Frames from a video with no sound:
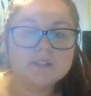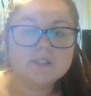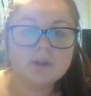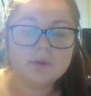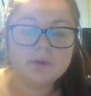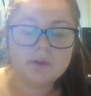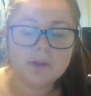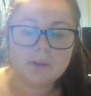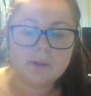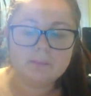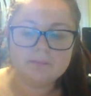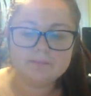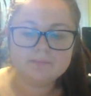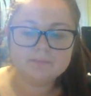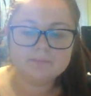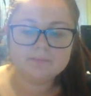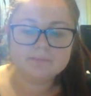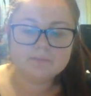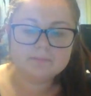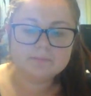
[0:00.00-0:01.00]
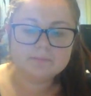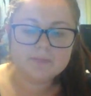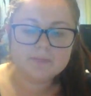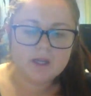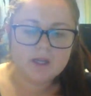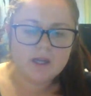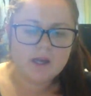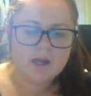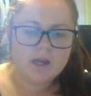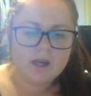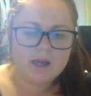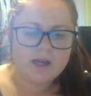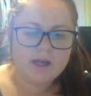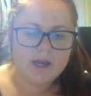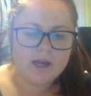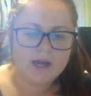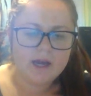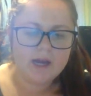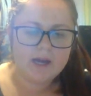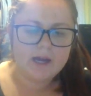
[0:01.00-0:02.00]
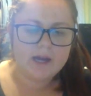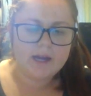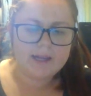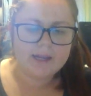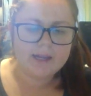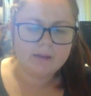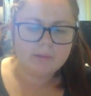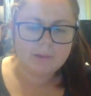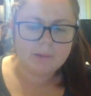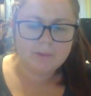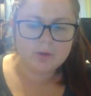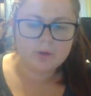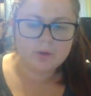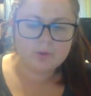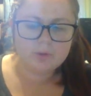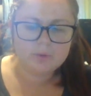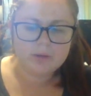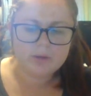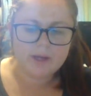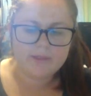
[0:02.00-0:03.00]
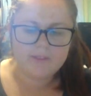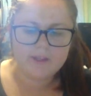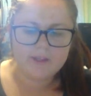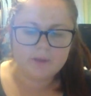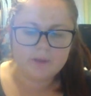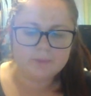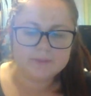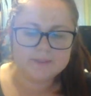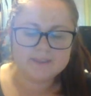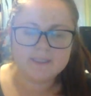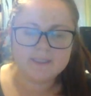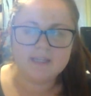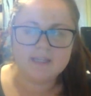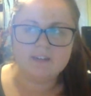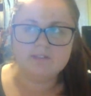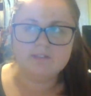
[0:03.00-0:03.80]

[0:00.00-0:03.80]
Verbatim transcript: So, um, uh, I can't remember. I think it was in a